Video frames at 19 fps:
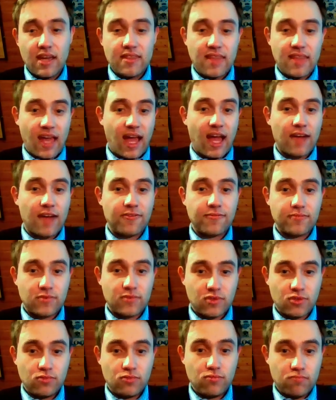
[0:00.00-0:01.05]
they have
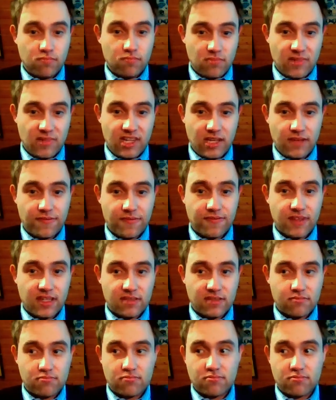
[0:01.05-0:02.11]
to live
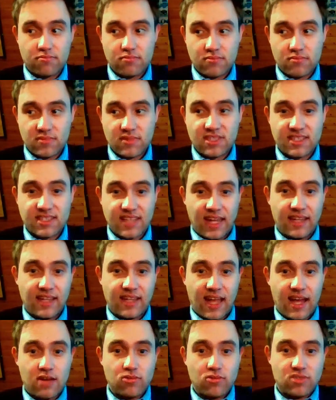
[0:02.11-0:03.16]
in state
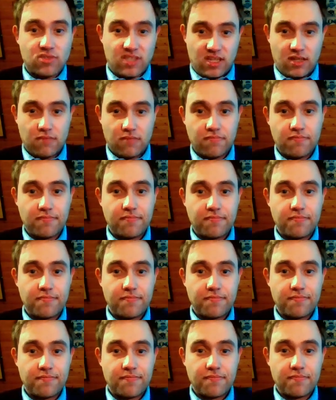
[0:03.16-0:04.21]
housing,
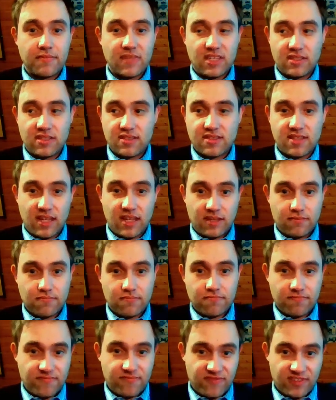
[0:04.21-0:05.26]
in state
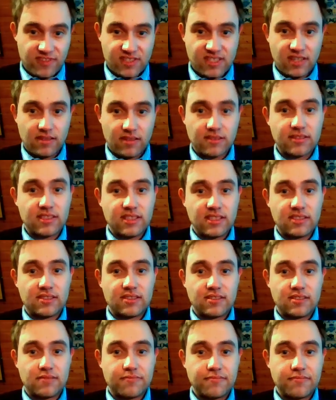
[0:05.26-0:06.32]
facilities.